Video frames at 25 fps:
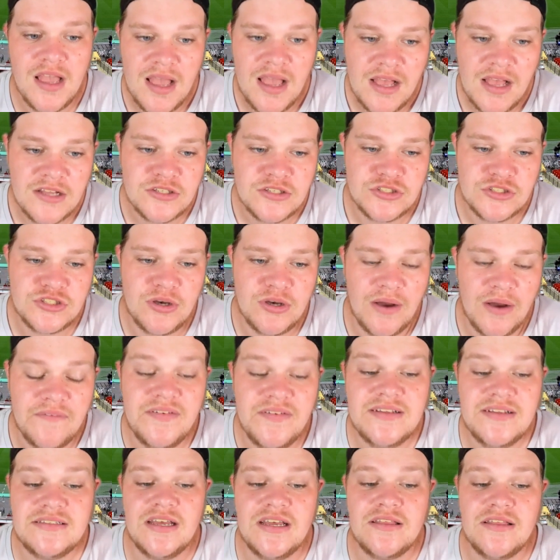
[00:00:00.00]
So I
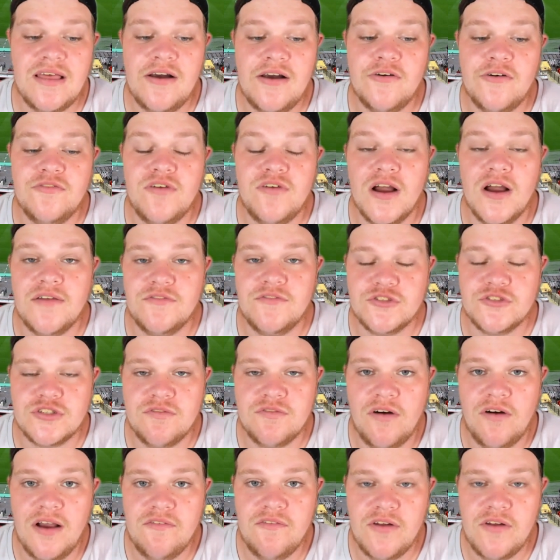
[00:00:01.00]
think that they'll fight for
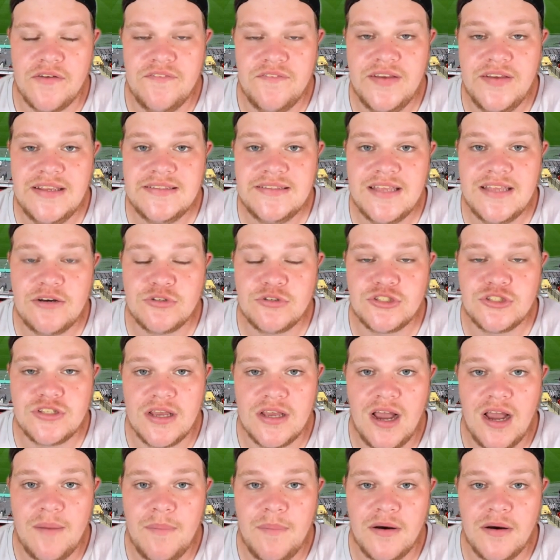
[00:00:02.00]
survival. I think they'll stay
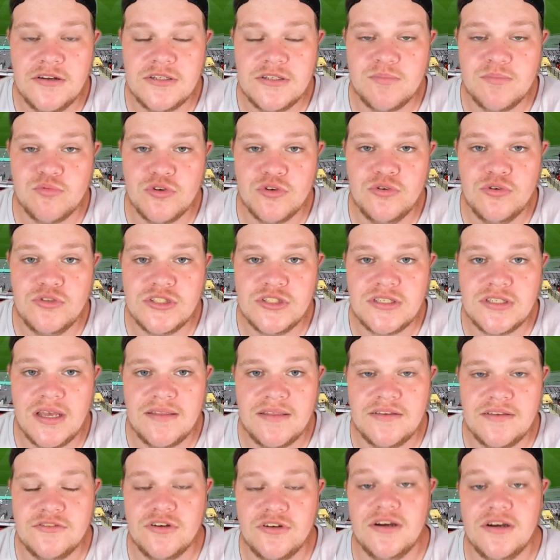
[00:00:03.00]
up under Bruce.
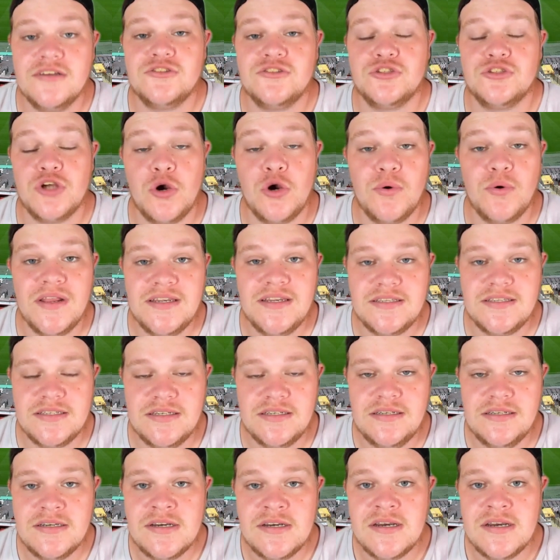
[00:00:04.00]
They signed Joe
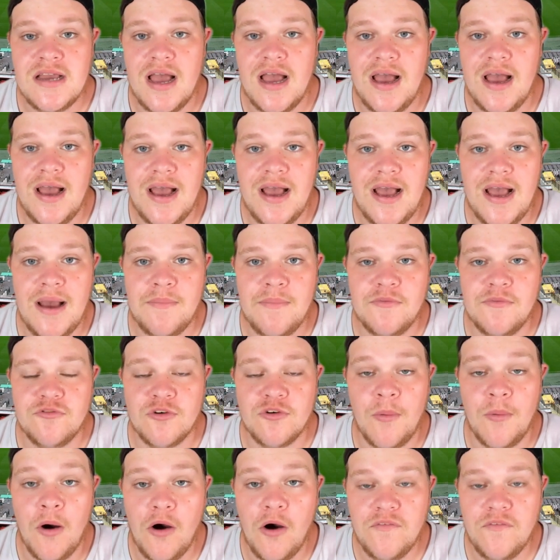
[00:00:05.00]
Linton
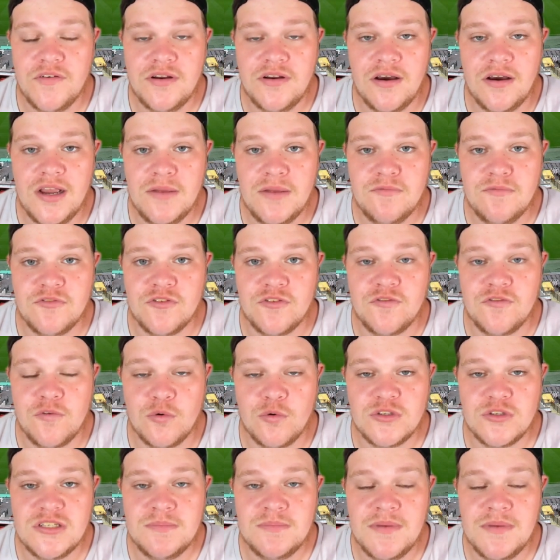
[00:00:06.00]
from Hoffenheim
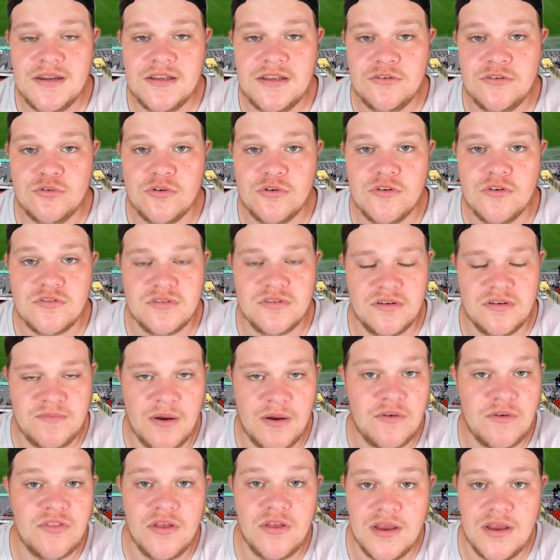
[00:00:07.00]
for €40 million, so
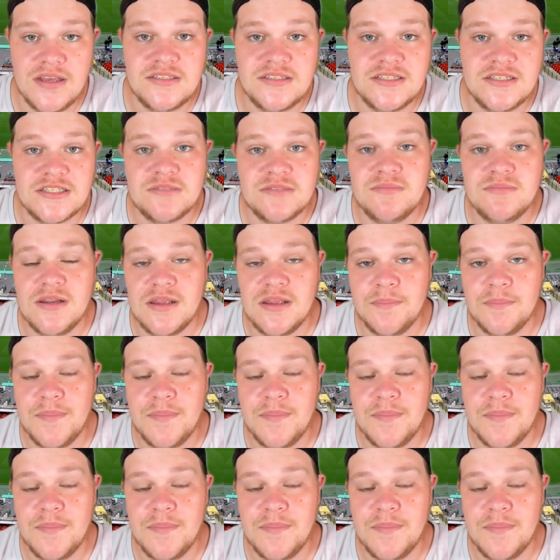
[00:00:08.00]
about £36 million.